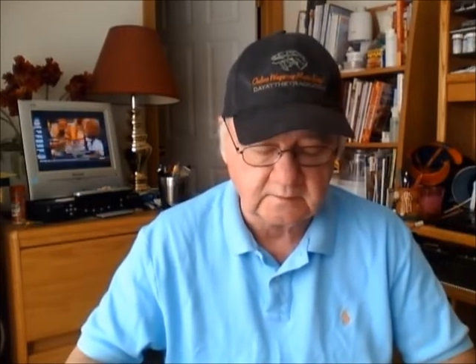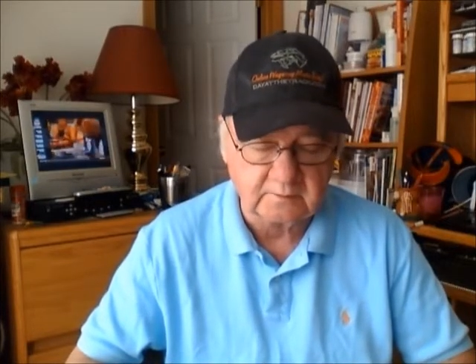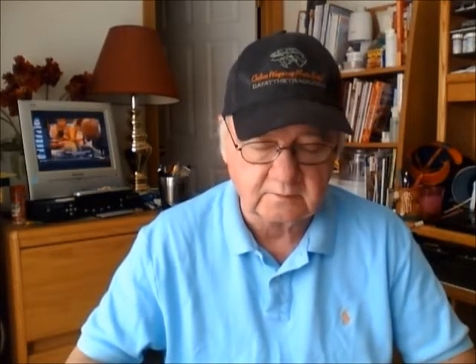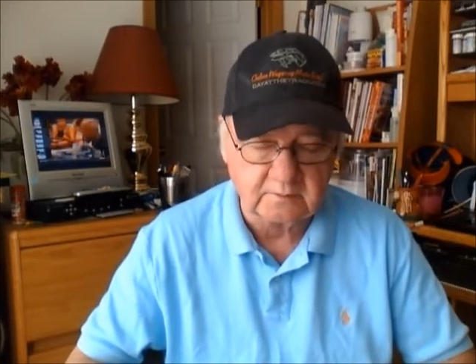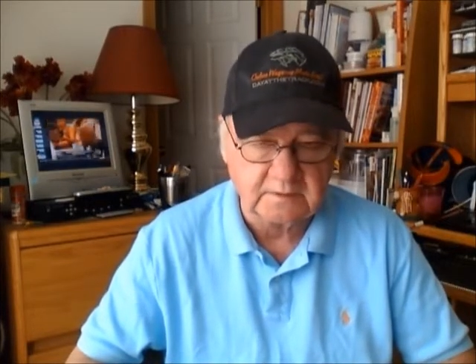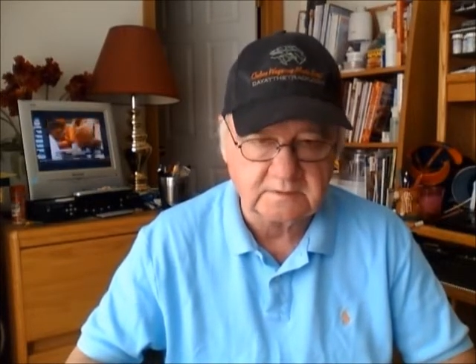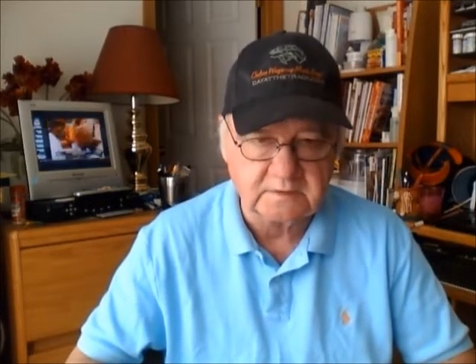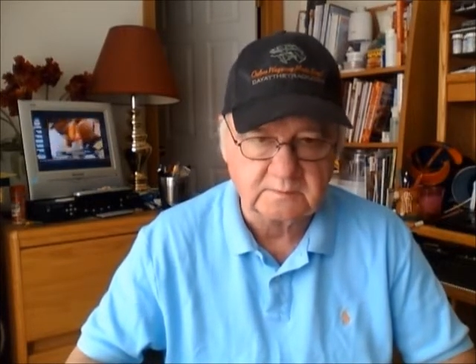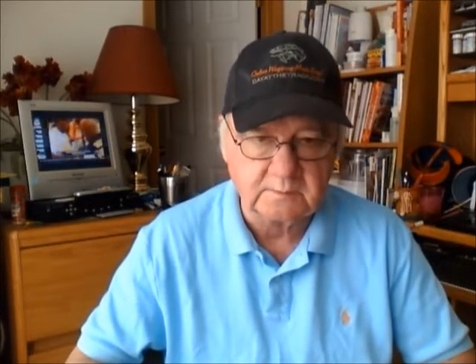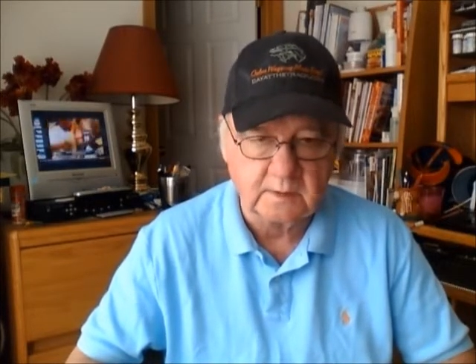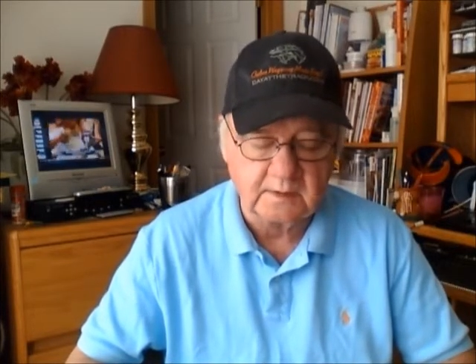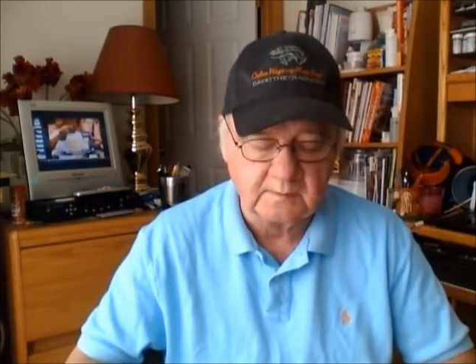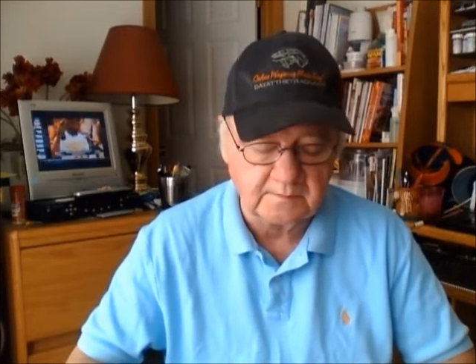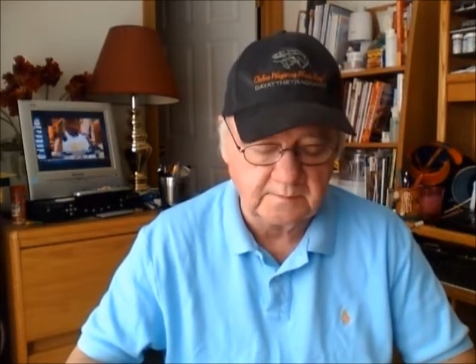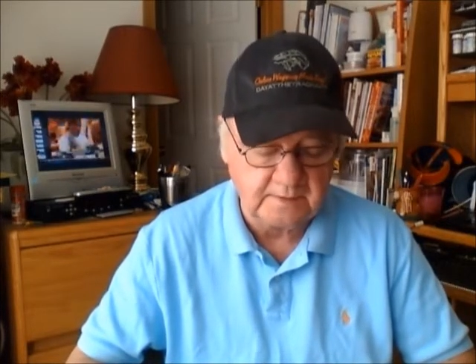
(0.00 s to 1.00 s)
three,
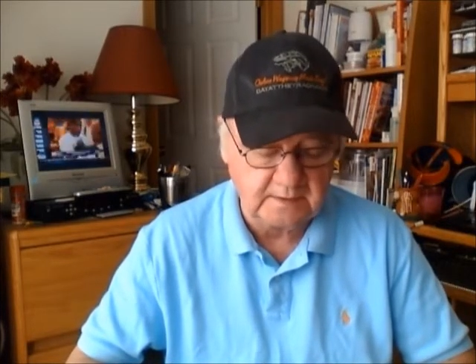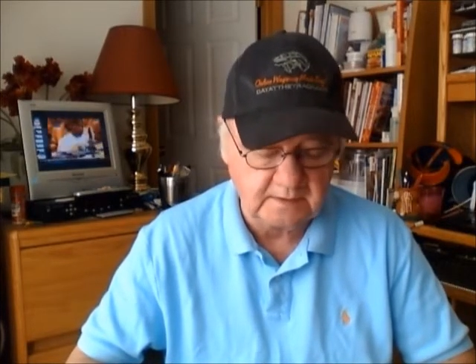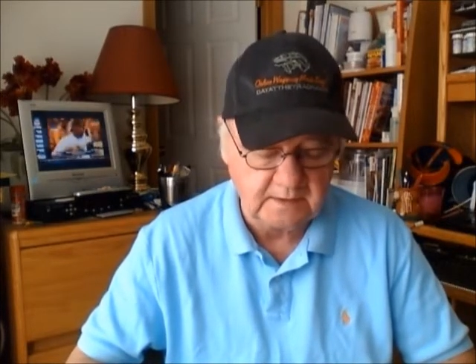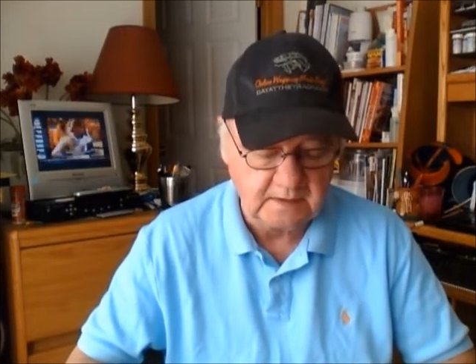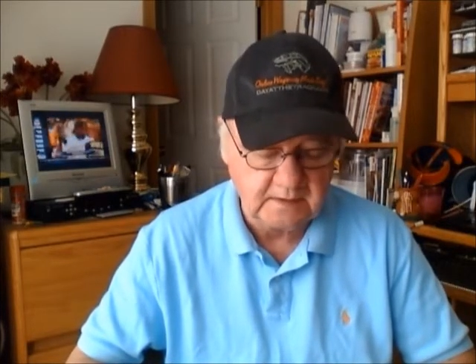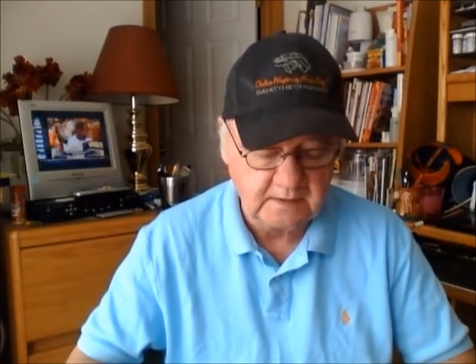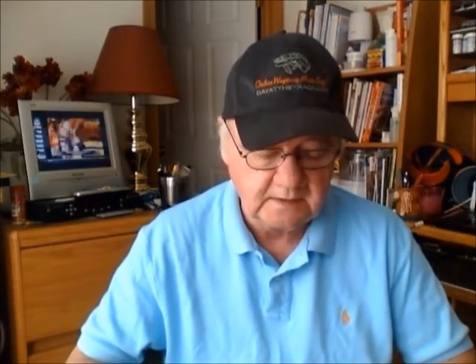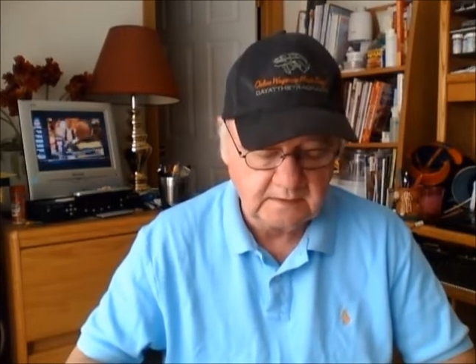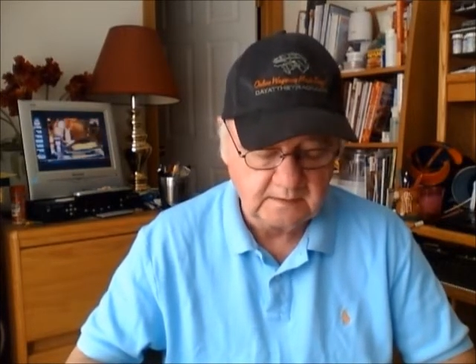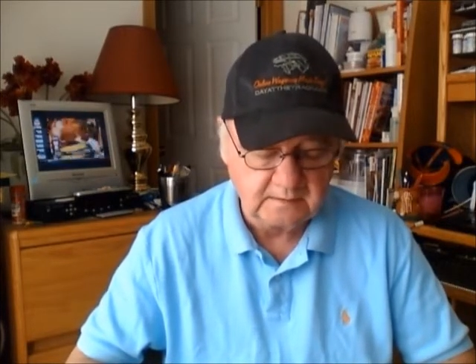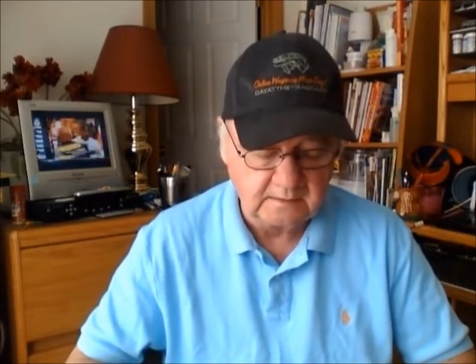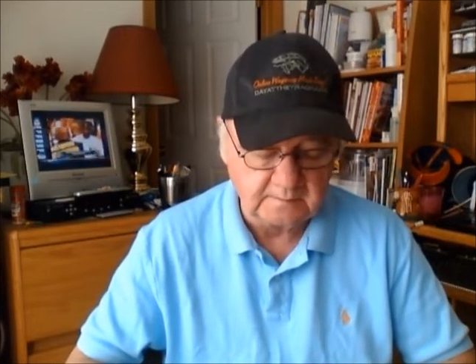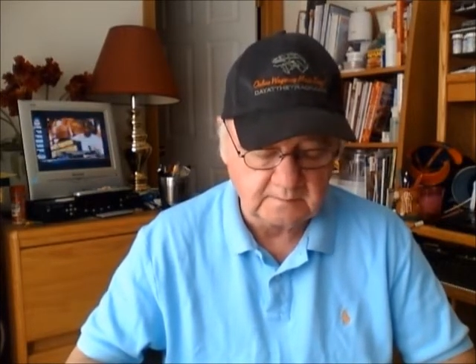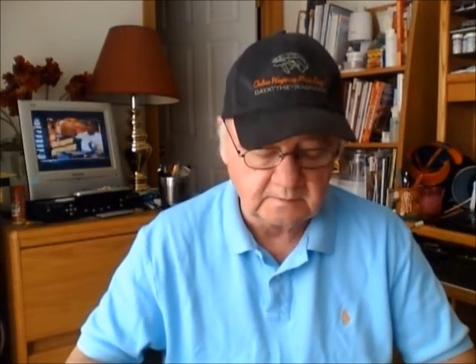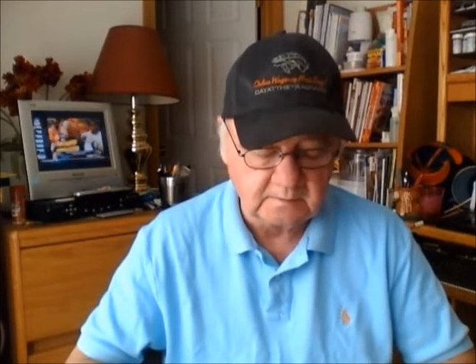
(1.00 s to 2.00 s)
Smart Bid,
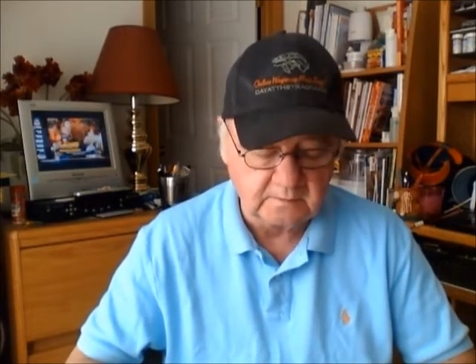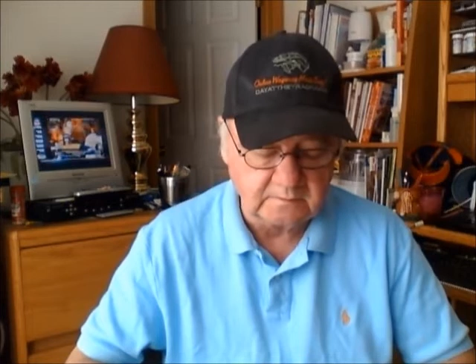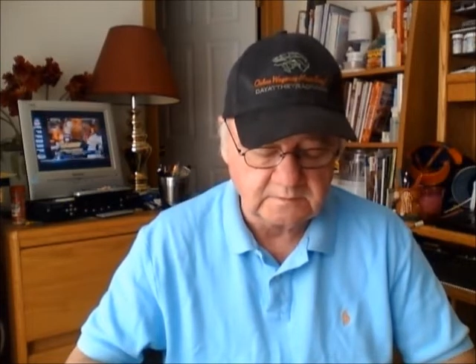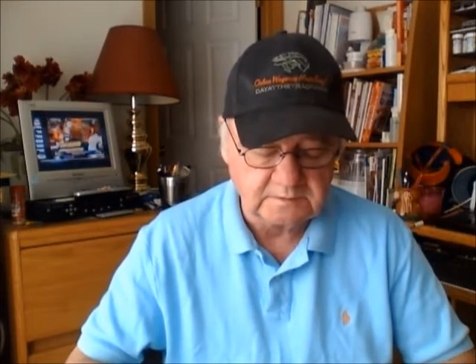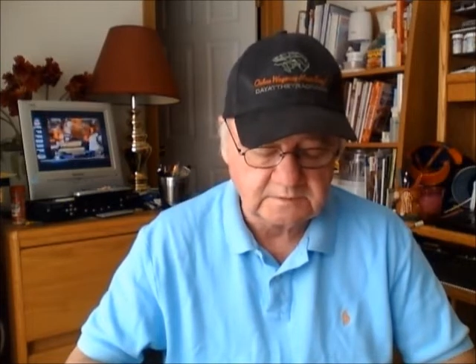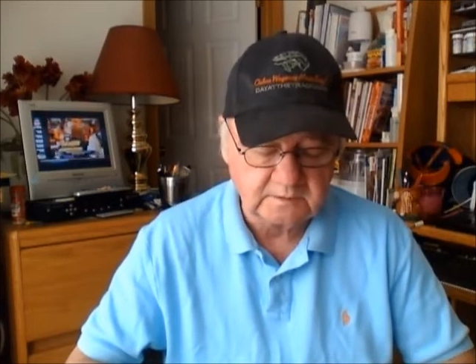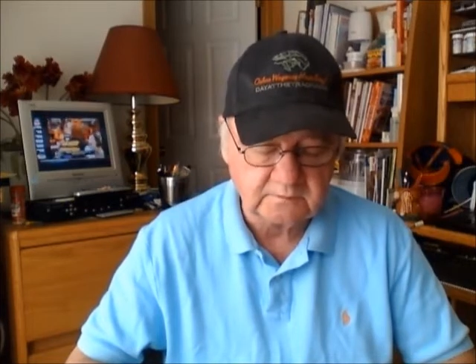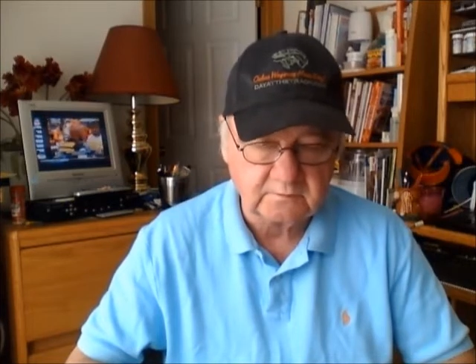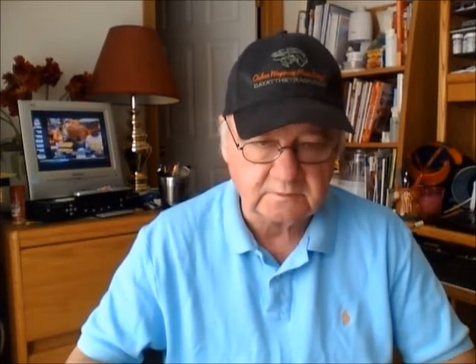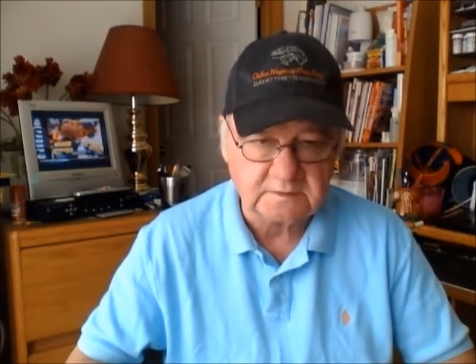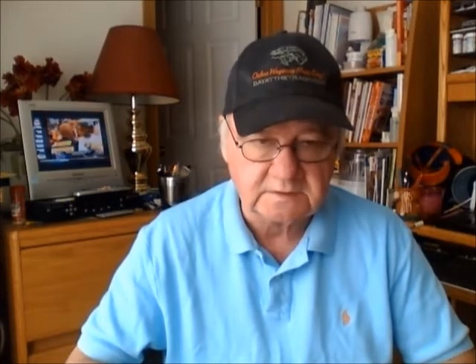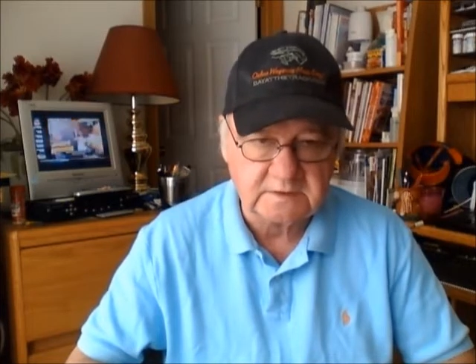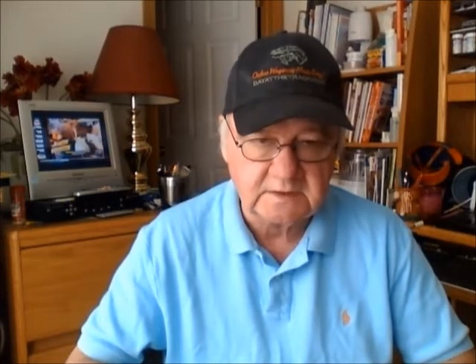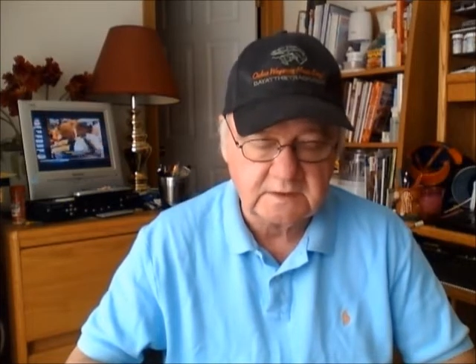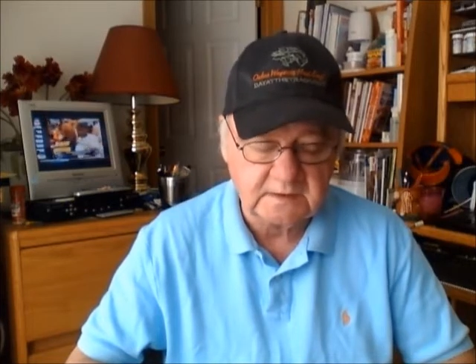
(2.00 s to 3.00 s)
number two,
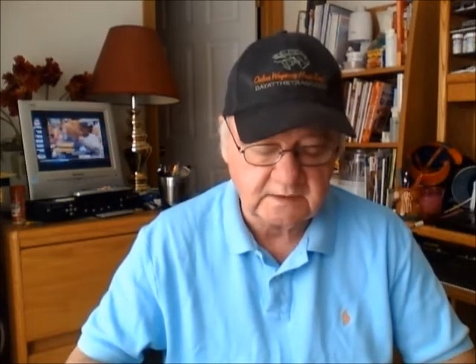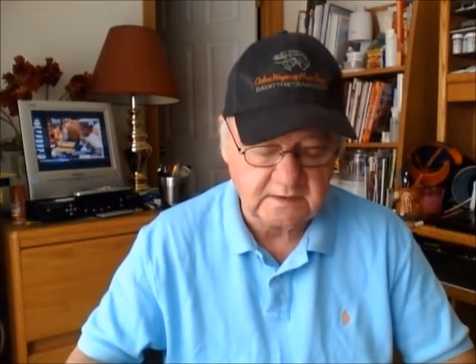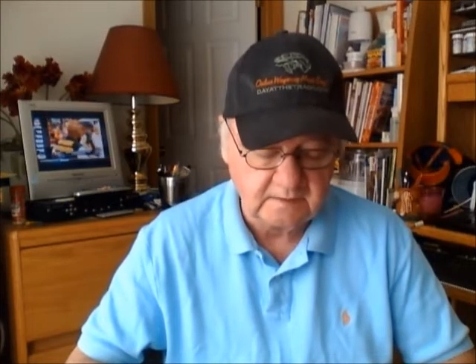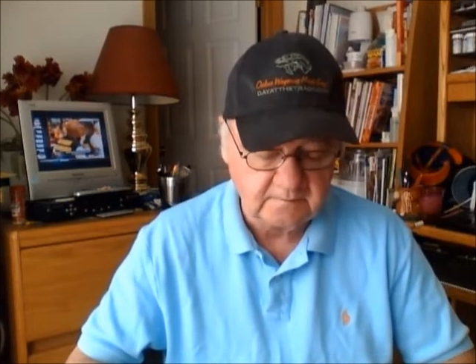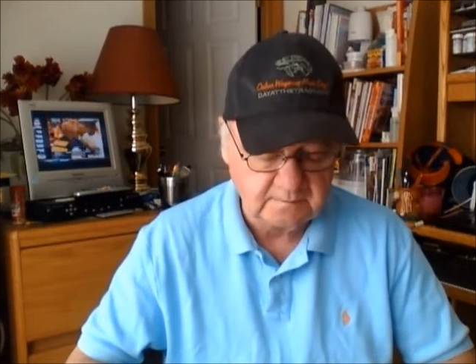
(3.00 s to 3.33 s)
Citrus Kid,